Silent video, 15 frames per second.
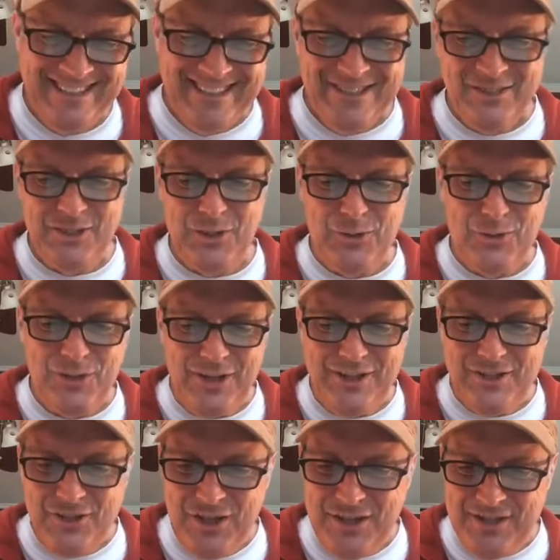So,
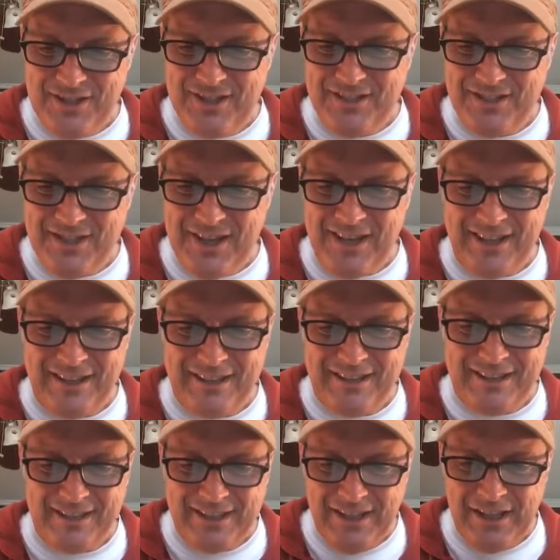Jesus, uh,
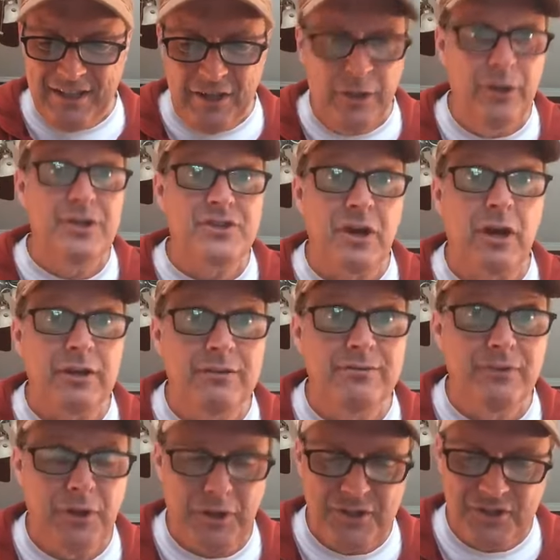again, here he's talking to
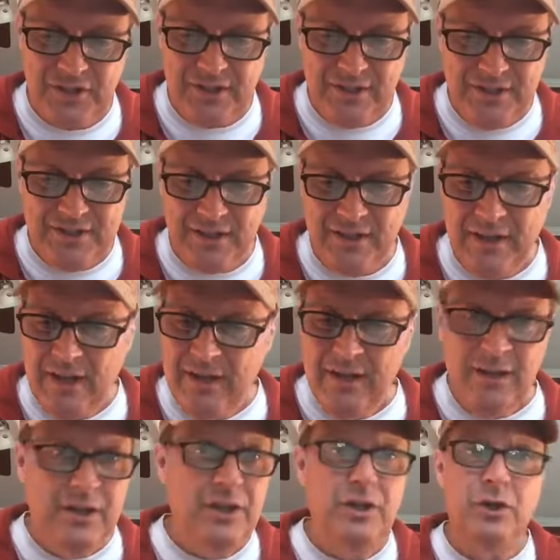Pharisees, and
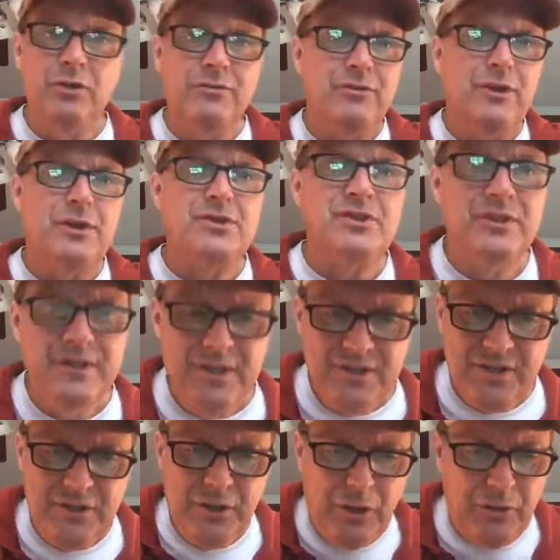you know, the Pharisees,
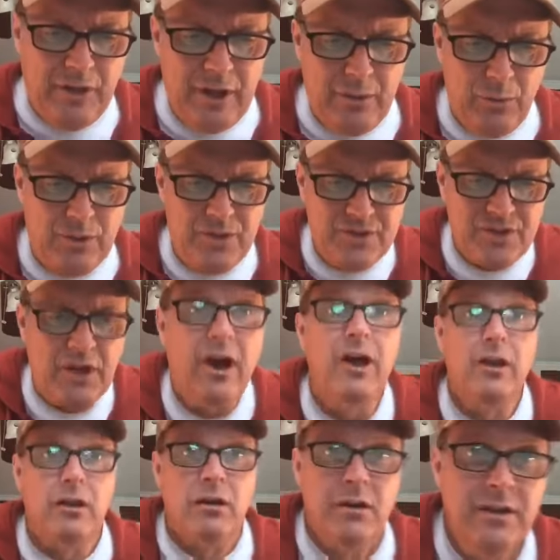you know, they were
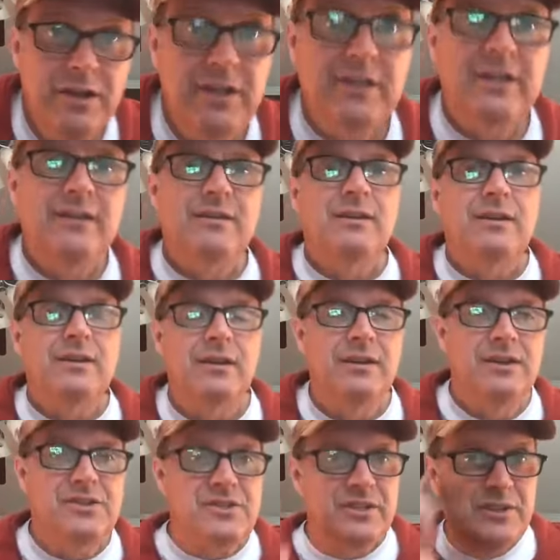scholarly, at, at,
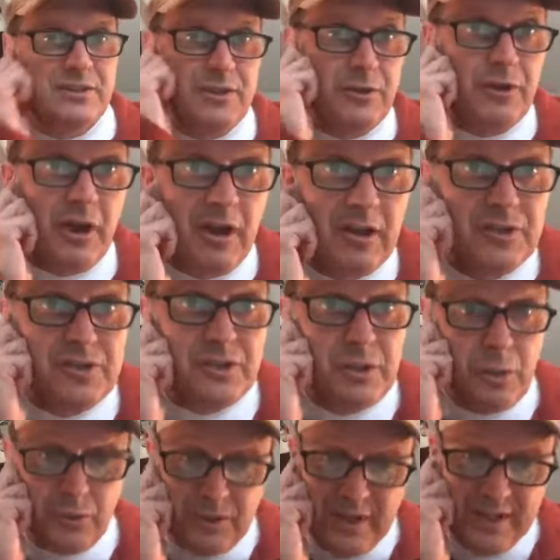least in their knowledge of the
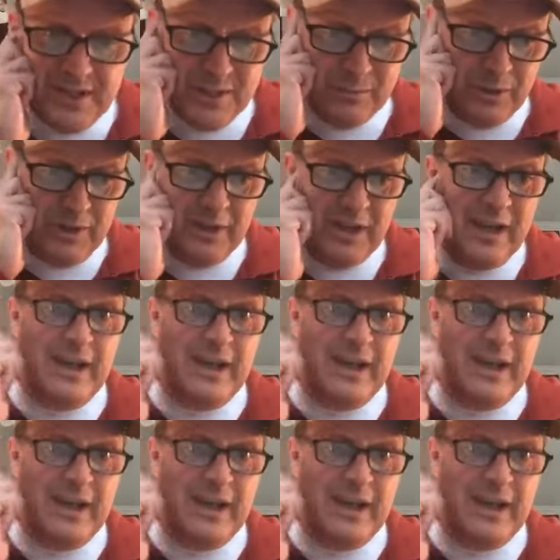Old Testament.